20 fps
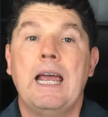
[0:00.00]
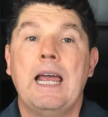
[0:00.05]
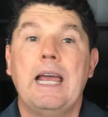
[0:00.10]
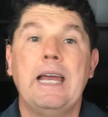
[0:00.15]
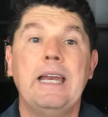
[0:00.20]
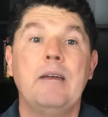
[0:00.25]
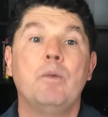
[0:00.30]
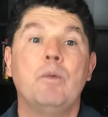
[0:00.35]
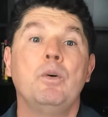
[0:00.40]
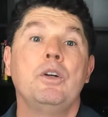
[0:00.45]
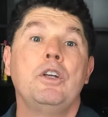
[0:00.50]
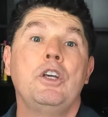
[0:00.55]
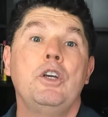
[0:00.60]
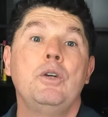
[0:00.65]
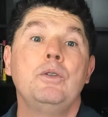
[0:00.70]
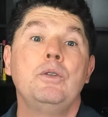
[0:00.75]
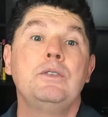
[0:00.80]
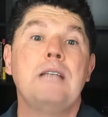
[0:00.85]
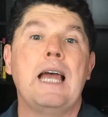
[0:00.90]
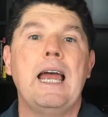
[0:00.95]
and it will
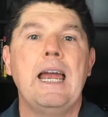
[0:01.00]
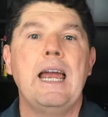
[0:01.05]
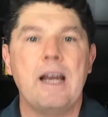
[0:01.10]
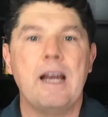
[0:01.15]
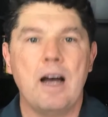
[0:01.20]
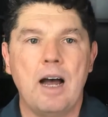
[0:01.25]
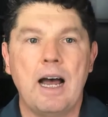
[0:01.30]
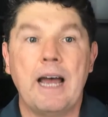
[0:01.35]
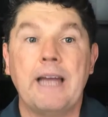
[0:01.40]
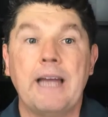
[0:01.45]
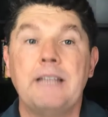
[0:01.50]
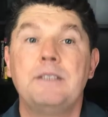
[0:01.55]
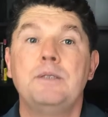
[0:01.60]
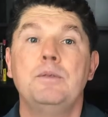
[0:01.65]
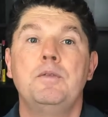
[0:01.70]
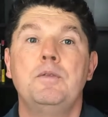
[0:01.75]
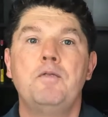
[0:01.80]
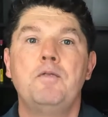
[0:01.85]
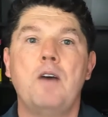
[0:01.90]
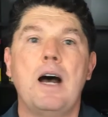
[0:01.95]
use AI to
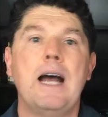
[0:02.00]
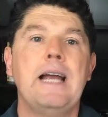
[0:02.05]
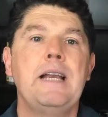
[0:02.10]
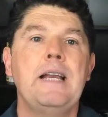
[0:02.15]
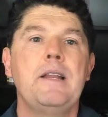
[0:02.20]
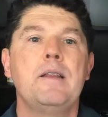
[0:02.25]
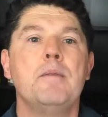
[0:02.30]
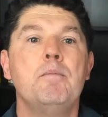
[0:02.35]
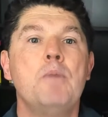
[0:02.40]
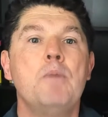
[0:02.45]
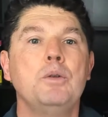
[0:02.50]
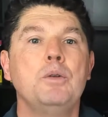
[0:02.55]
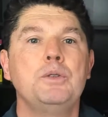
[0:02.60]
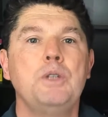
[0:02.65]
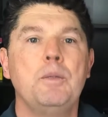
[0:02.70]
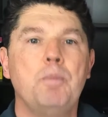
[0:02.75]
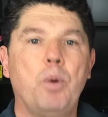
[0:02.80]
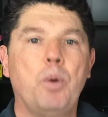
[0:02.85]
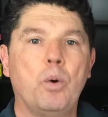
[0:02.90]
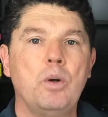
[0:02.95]
find the most
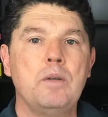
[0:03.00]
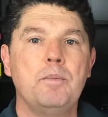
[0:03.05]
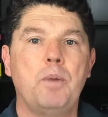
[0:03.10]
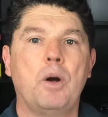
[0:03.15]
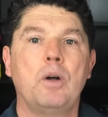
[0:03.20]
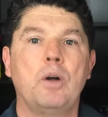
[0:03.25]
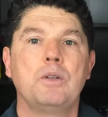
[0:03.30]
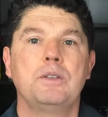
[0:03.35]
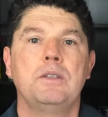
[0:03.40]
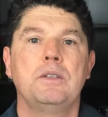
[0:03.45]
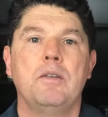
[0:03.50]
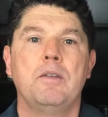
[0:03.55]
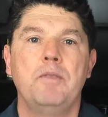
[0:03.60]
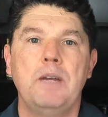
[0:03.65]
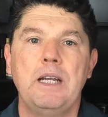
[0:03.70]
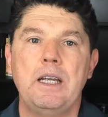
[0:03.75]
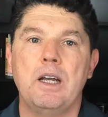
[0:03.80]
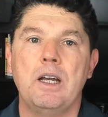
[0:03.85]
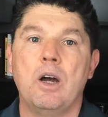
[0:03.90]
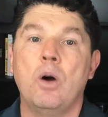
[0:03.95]
important parts of the
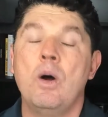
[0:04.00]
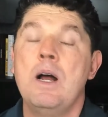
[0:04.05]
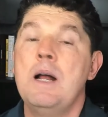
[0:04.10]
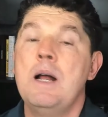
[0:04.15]
video